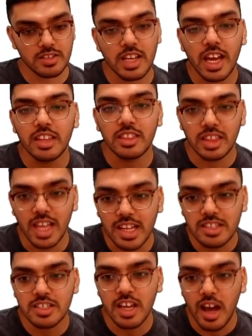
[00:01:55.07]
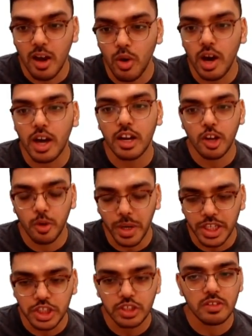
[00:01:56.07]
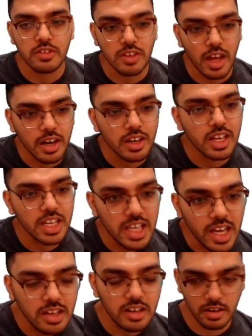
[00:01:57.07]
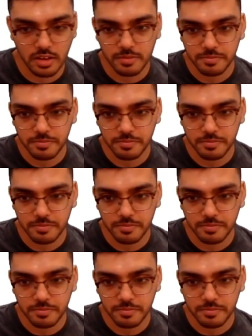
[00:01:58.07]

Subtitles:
and that's how our questions are created.